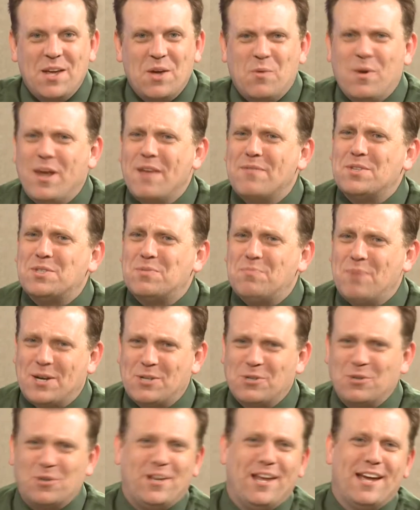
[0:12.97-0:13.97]
We have a
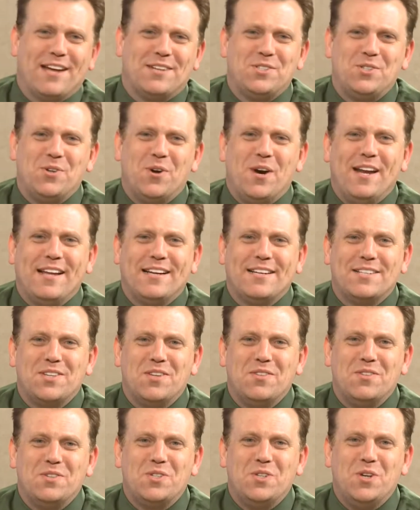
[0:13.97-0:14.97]
special guest joining us
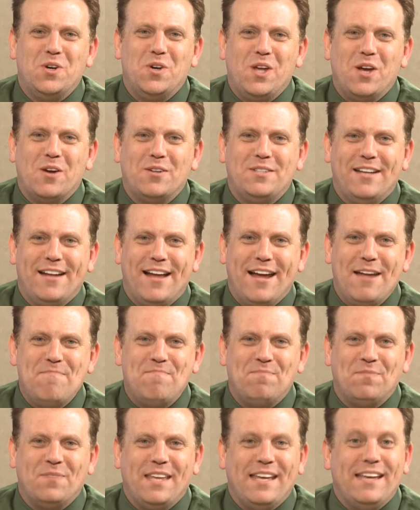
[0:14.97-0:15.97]
in the studio today.
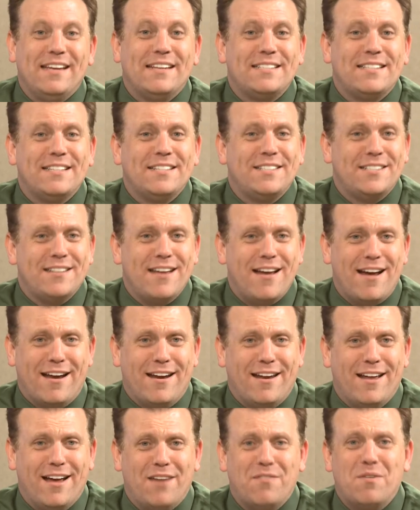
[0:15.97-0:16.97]
He is the
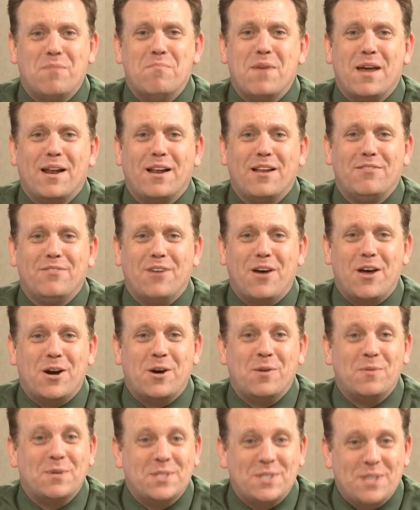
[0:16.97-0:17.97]
son of a Medal of
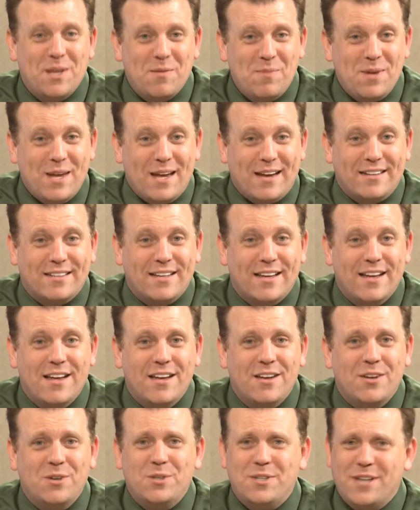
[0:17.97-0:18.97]
Honor recipient
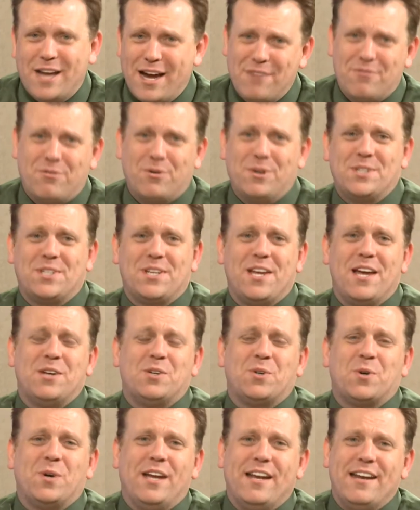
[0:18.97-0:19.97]
who died for his
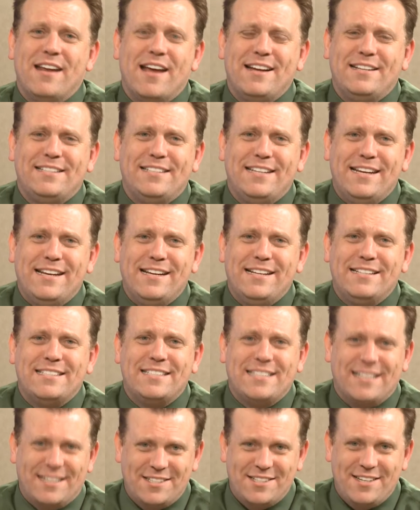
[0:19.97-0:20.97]
country in
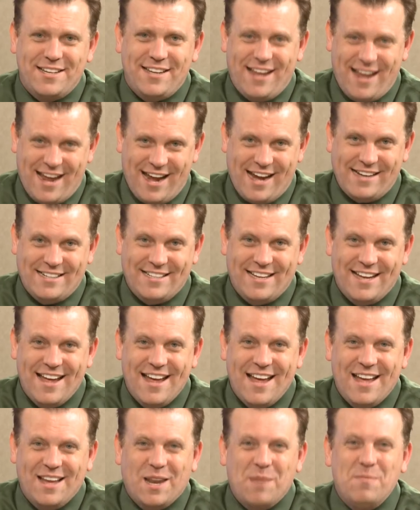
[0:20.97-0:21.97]
1968.
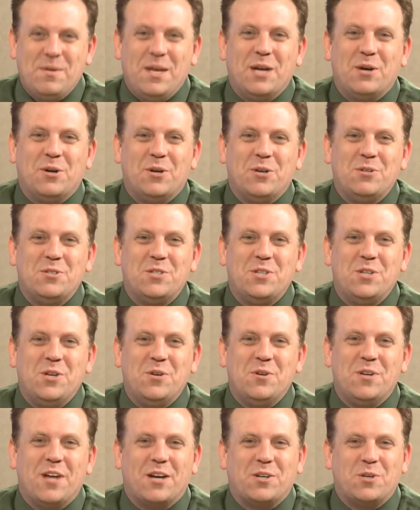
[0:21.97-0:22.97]
Let me introduce to
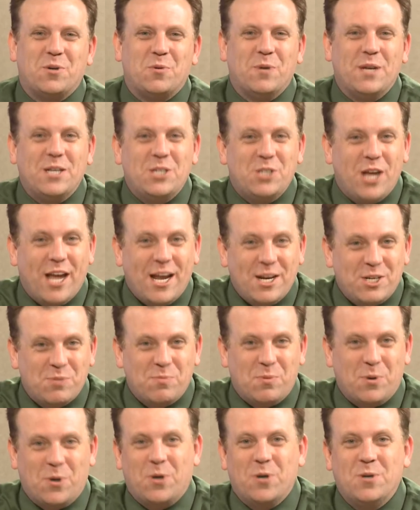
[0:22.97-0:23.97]
you Dr. Rich
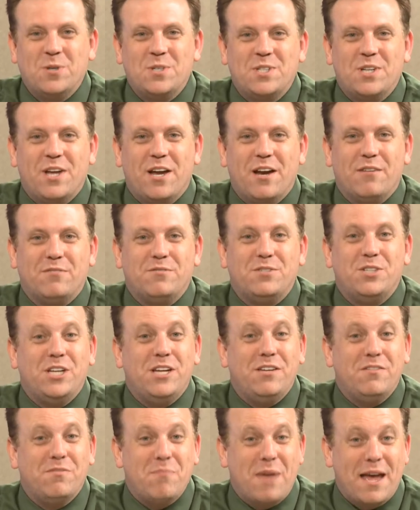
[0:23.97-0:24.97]
Etchberger, son of
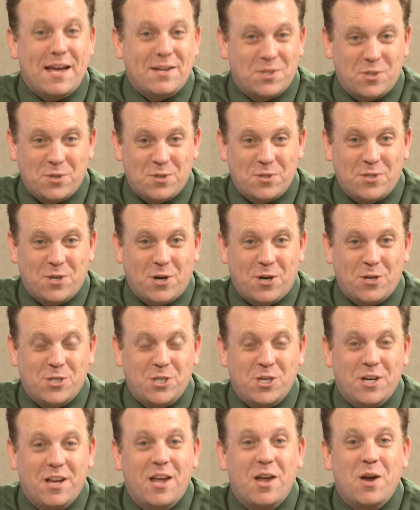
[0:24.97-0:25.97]
Chief Master
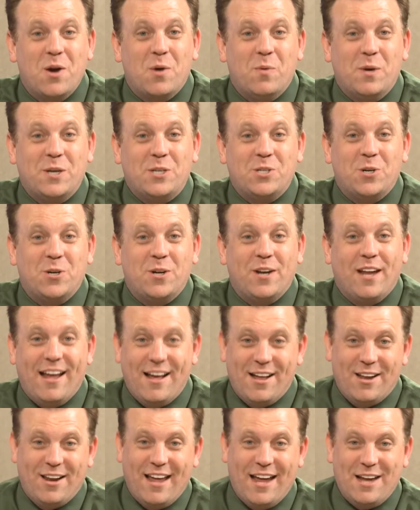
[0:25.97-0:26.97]
Sergeant Richard
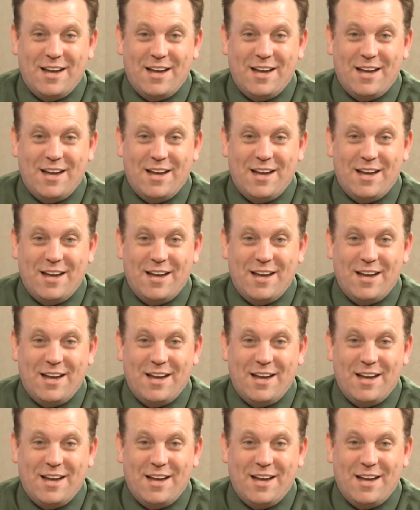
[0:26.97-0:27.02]
L.